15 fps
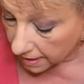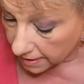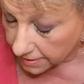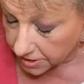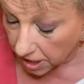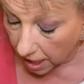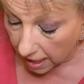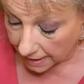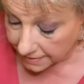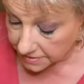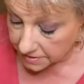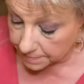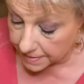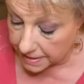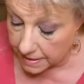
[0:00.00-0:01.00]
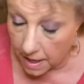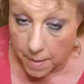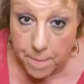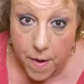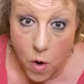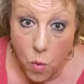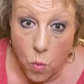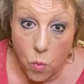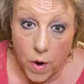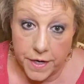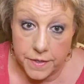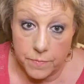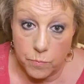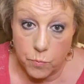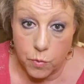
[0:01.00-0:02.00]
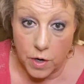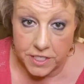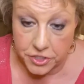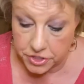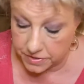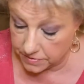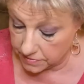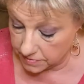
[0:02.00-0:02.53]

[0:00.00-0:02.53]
Talk to me about what brushes